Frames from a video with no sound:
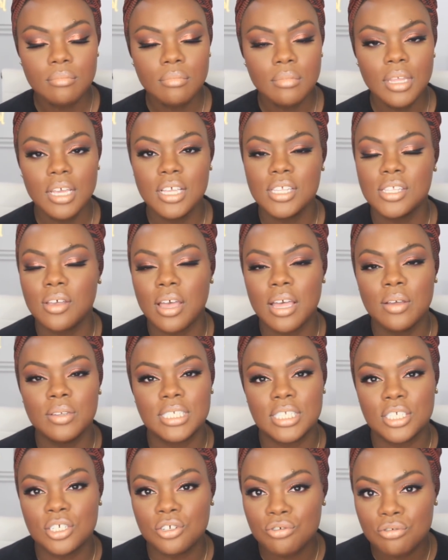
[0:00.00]
So
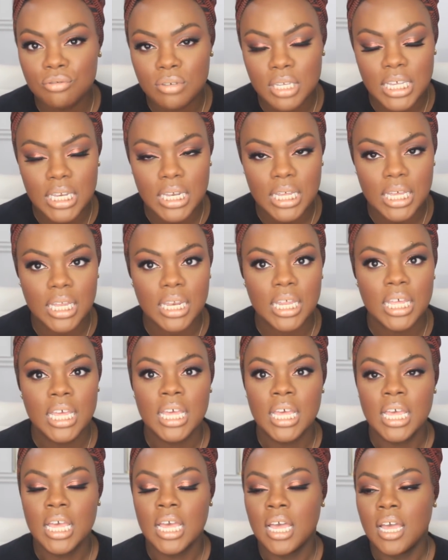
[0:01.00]
do you need it?
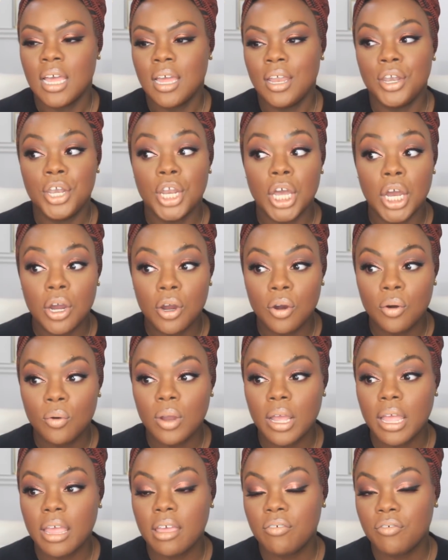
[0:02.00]
No.
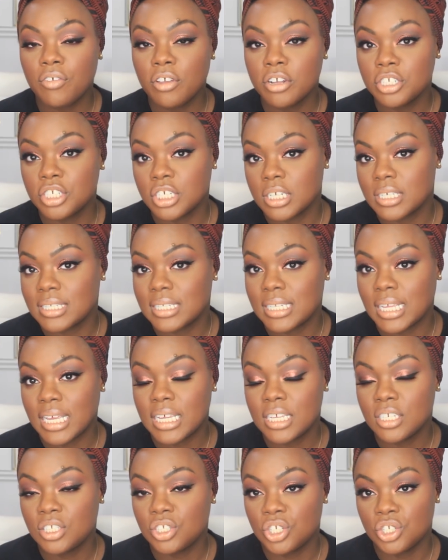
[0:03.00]
If you're just
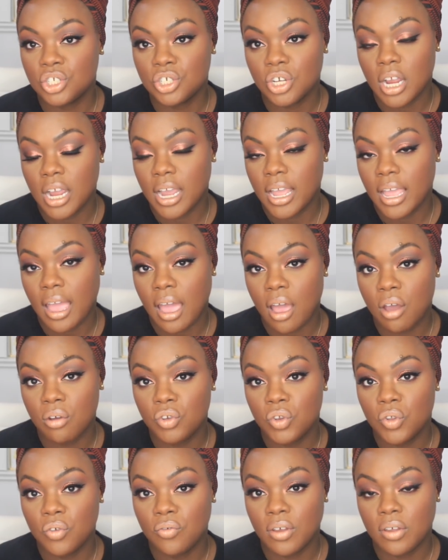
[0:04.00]
into trying
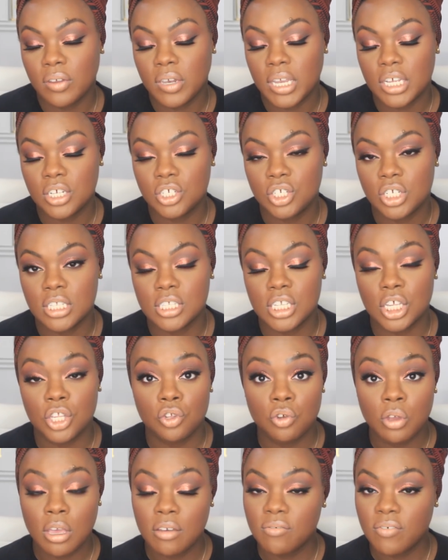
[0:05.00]
out new foundations
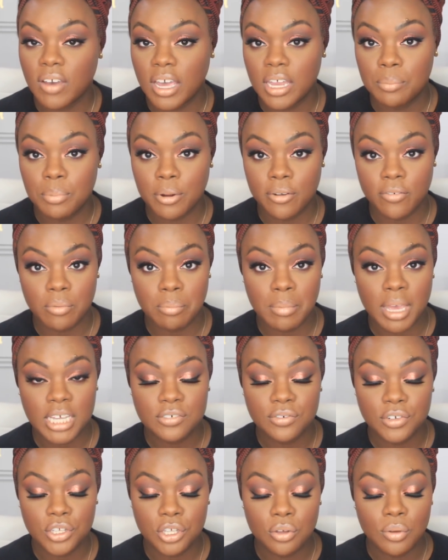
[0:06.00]
and you can find a perfect
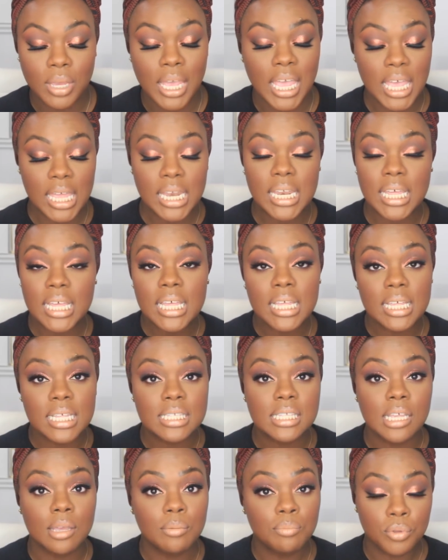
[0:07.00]
match for you, it
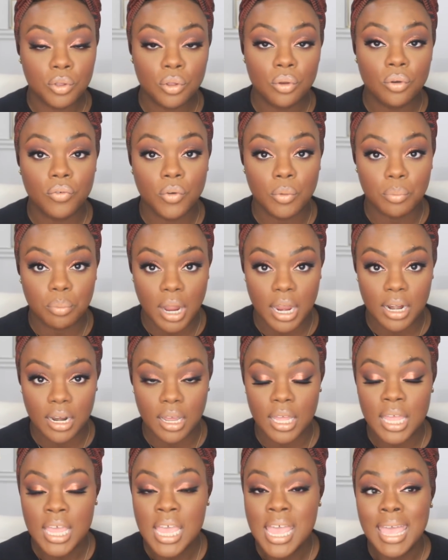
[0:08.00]
is a beautiful
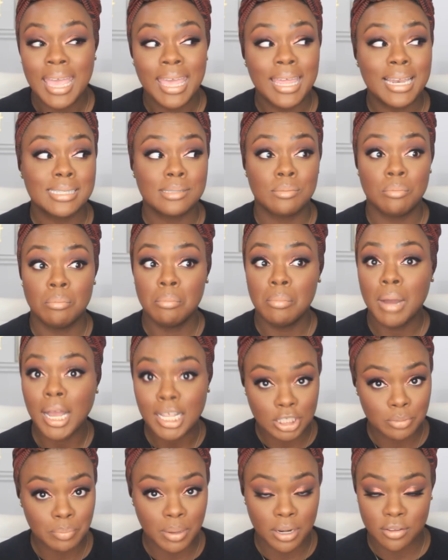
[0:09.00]
product. It is
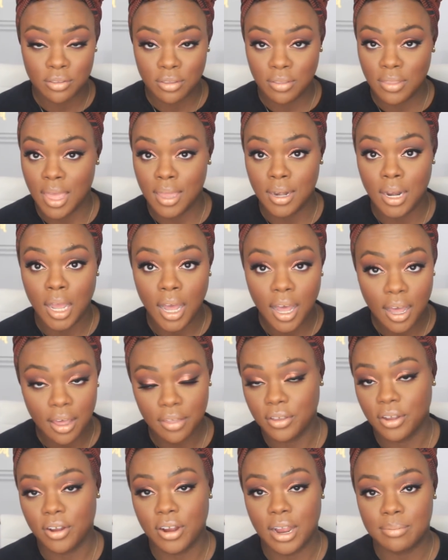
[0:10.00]
much better than that
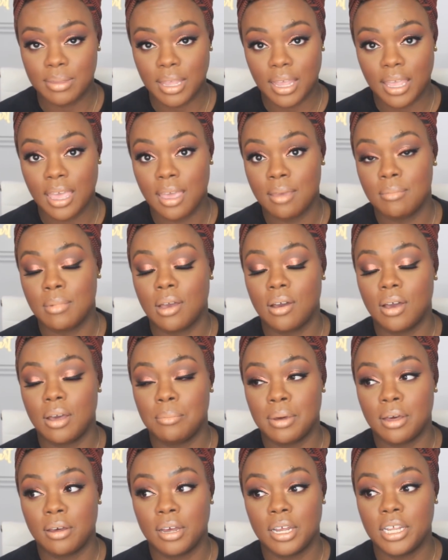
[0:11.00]
other crap that came out
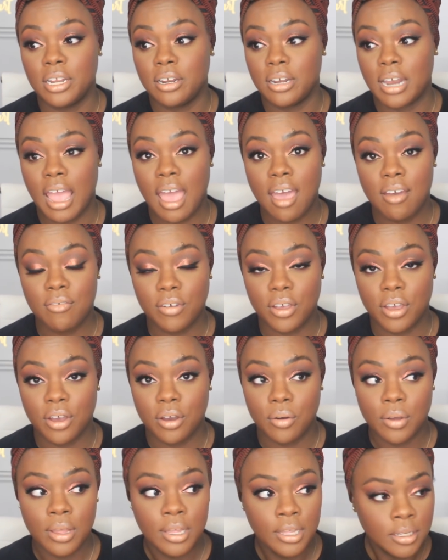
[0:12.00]
about a year and a half
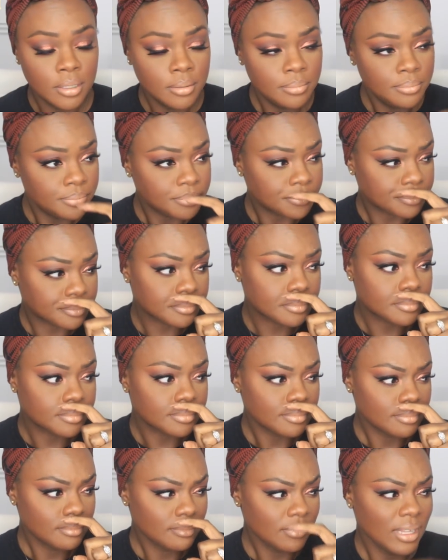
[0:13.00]
ago
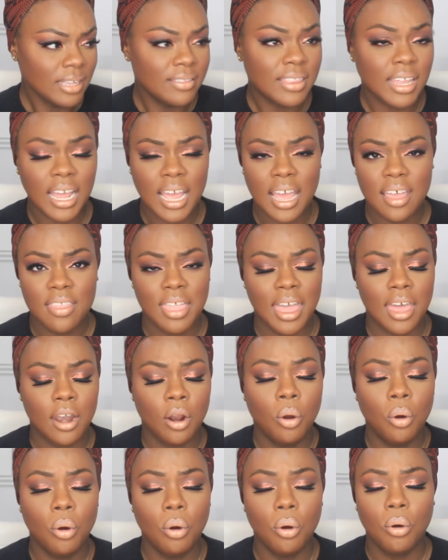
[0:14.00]
that had that
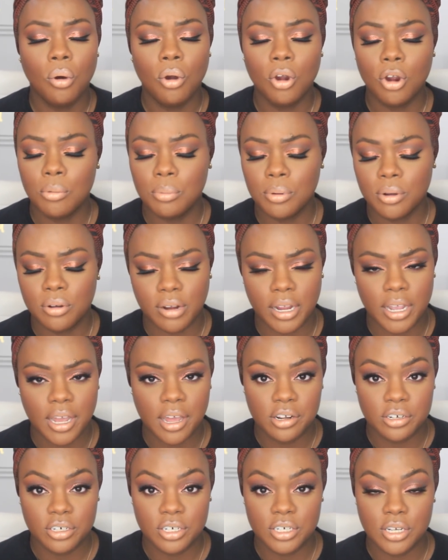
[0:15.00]
horrible gray
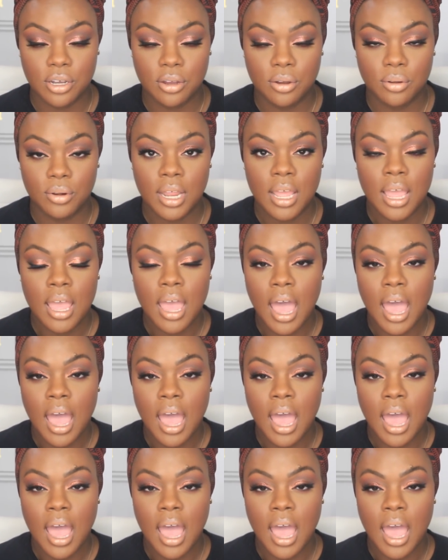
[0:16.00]
undertone.